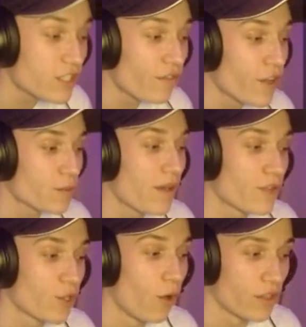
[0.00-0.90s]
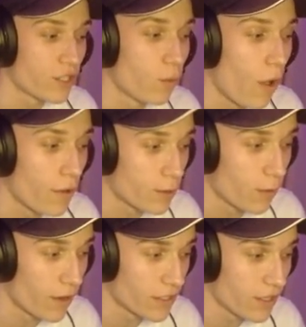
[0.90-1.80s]
is the first one I ever saw. This is the Warriors one,
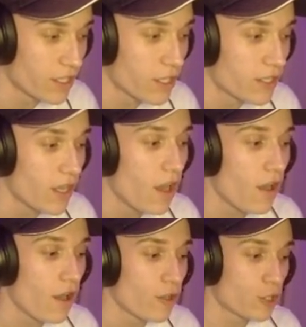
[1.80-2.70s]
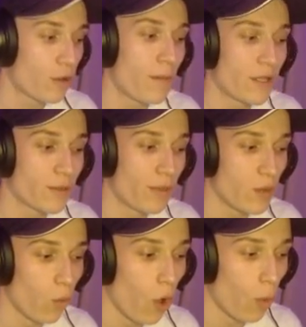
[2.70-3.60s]
right? So this is the Dream SMP
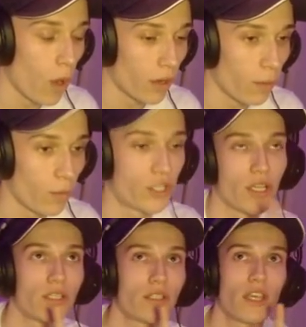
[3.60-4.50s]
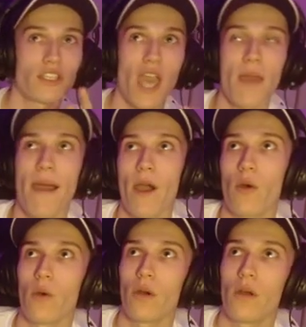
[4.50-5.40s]
War one, which is this came
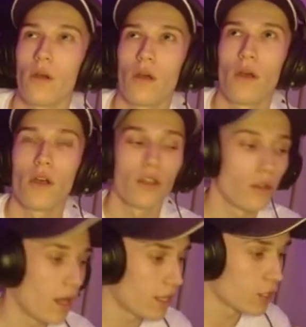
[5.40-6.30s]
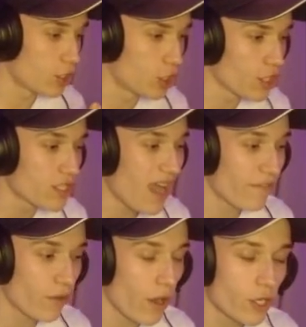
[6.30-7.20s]
out like just
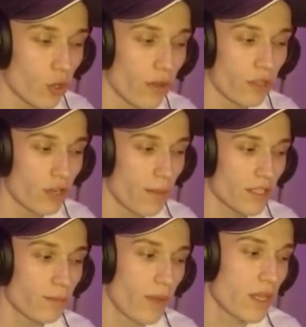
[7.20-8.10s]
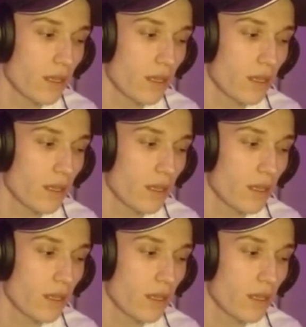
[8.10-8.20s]
after I joined the Dream SMP.